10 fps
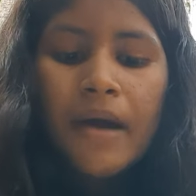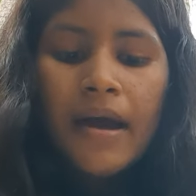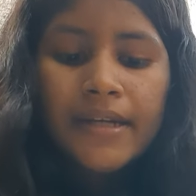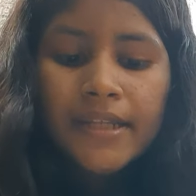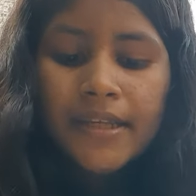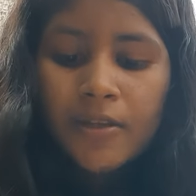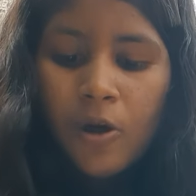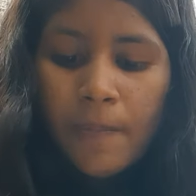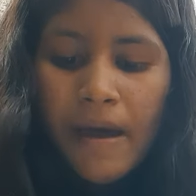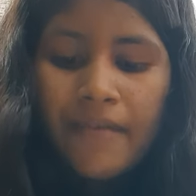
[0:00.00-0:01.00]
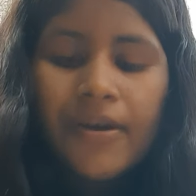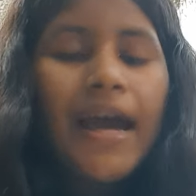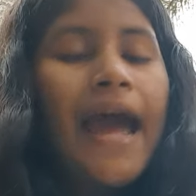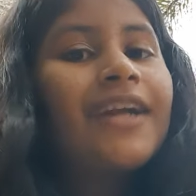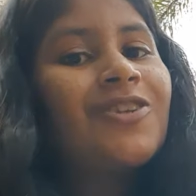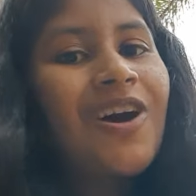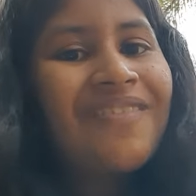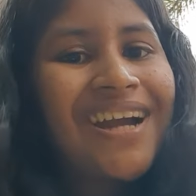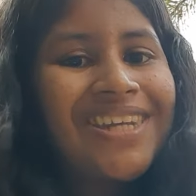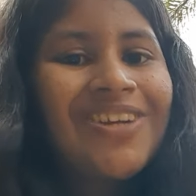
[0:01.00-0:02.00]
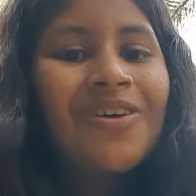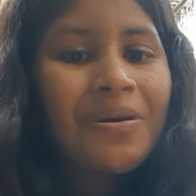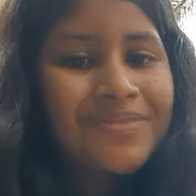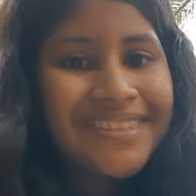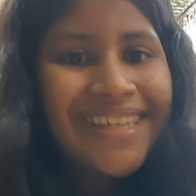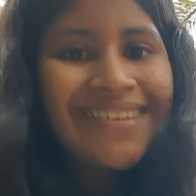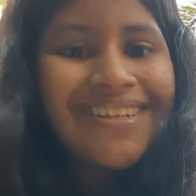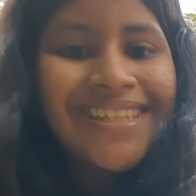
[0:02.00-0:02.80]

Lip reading: under the low power and draw what you observe.